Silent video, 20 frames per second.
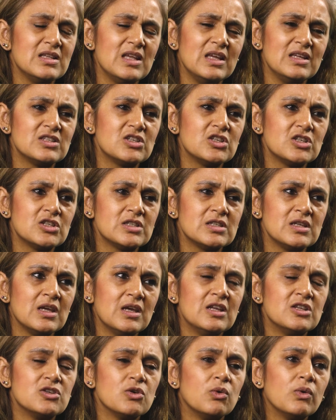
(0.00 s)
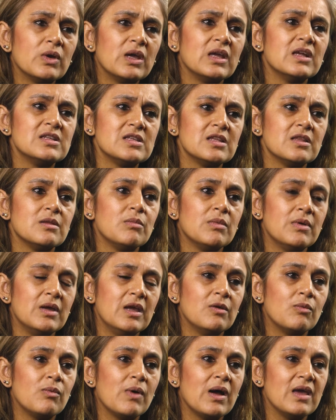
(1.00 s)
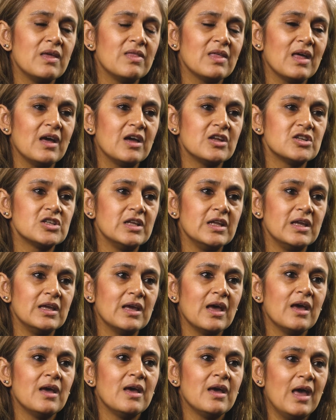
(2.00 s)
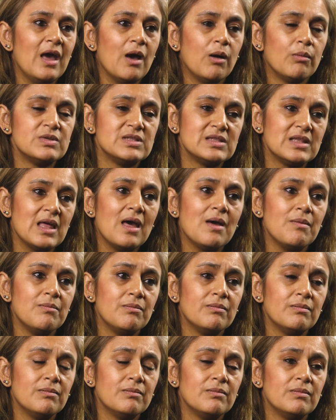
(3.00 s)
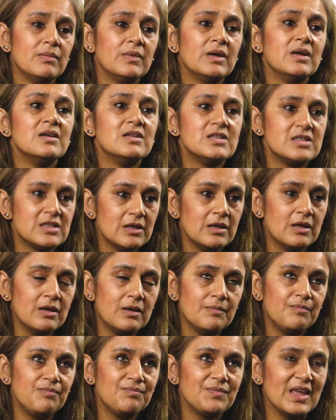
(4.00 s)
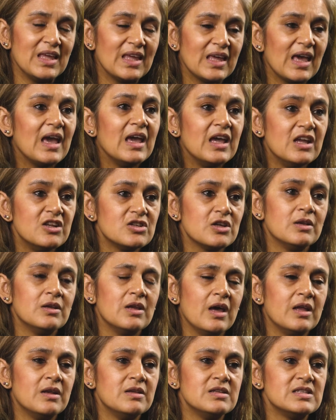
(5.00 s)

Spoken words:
It's just talking to them in a way that actually helps them to engage and